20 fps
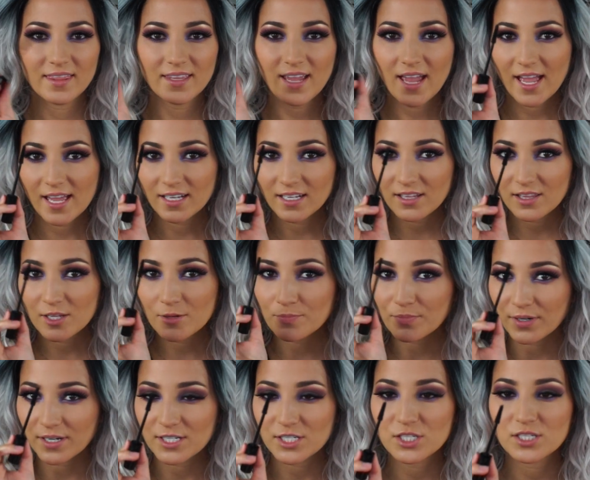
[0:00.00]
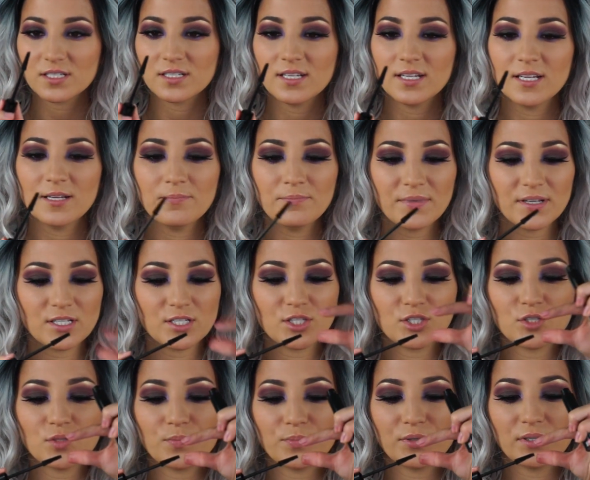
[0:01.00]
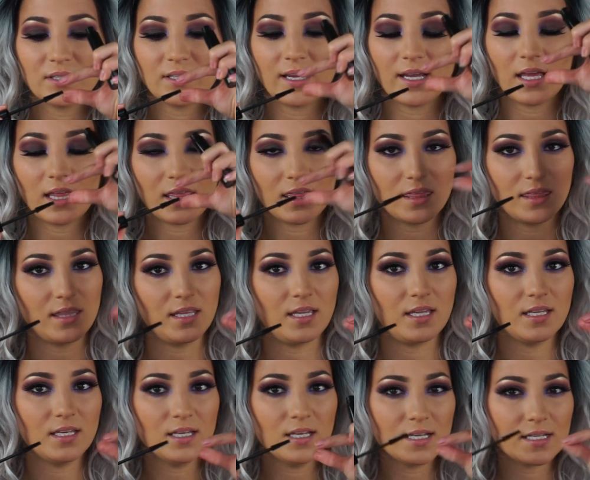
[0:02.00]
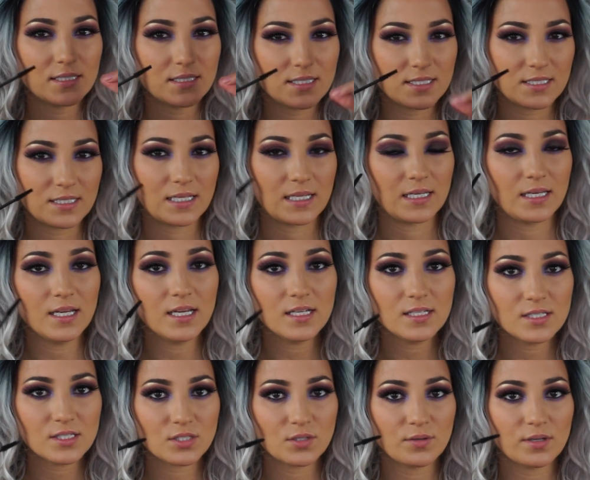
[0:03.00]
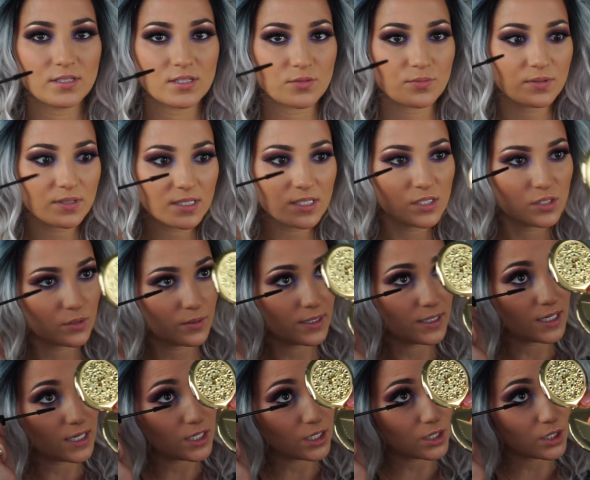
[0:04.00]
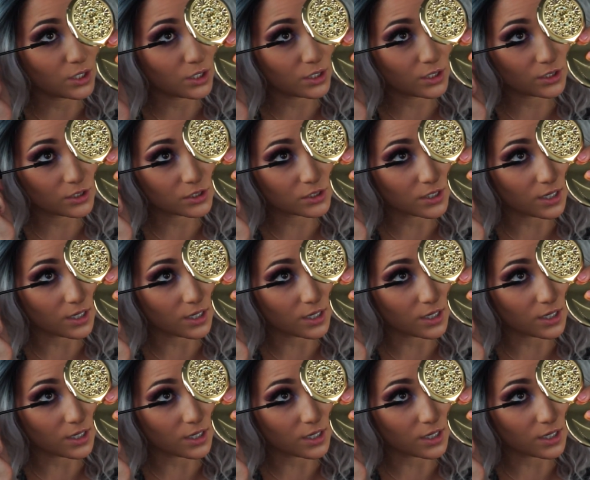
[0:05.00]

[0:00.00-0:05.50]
The end of the brush tip is super like thin and skinny, so it's really doing a good